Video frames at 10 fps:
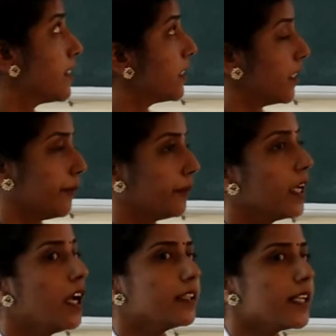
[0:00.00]
see.
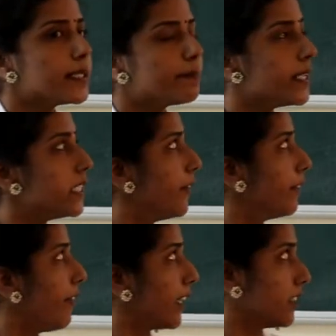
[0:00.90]
Then
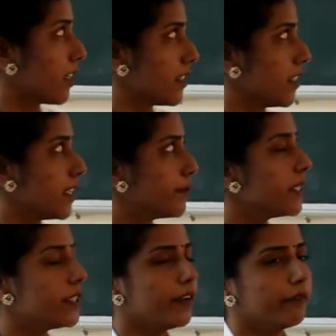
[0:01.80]
specific factor
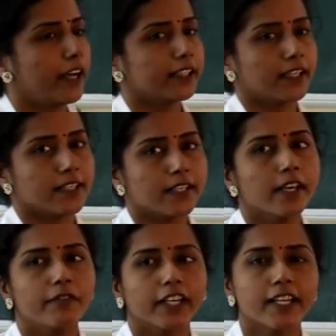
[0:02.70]

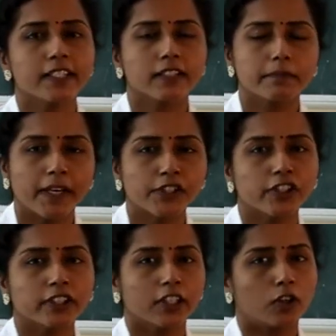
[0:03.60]
assay, we can
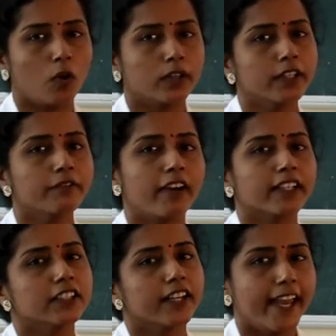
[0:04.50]
measure the clotting
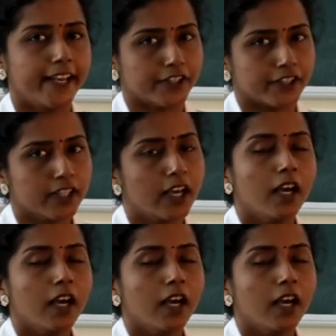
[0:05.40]
factor 8.